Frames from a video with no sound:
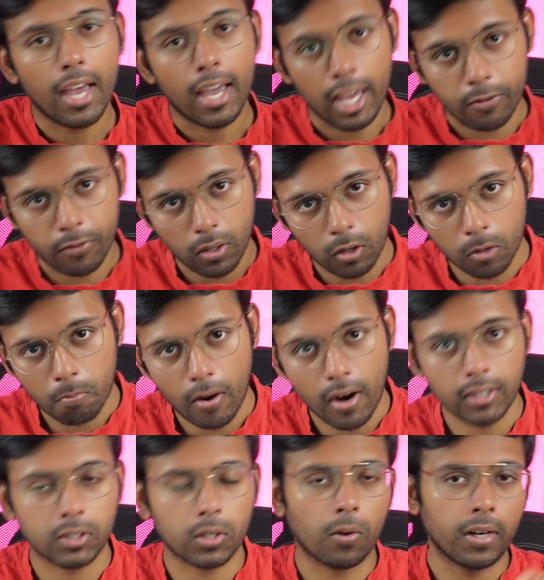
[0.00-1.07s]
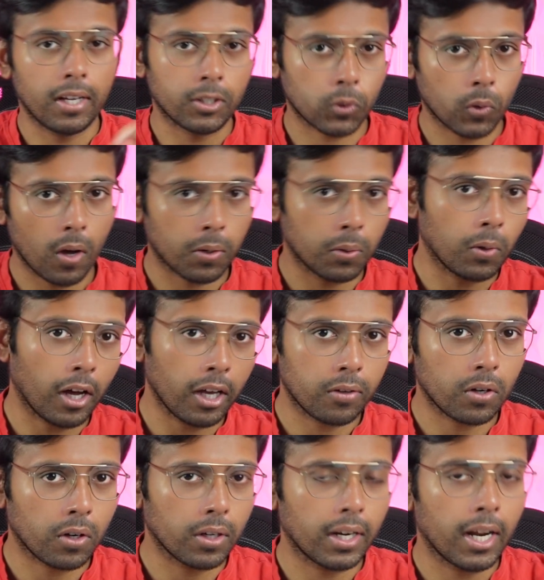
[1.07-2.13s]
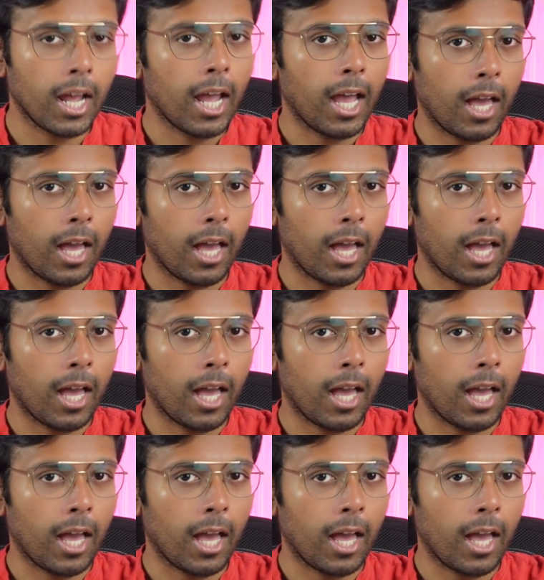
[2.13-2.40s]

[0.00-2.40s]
if you long press on a squircle icon,